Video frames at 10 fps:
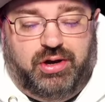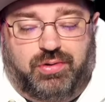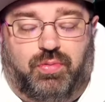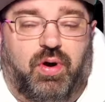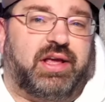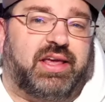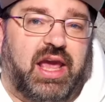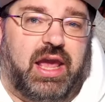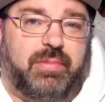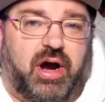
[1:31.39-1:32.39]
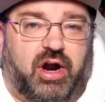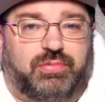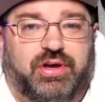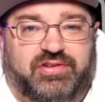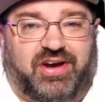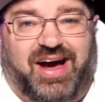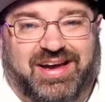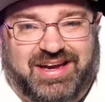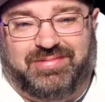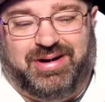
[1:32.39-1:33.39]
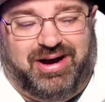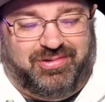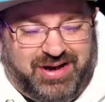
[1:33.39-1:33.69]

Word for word: What game are we talking about?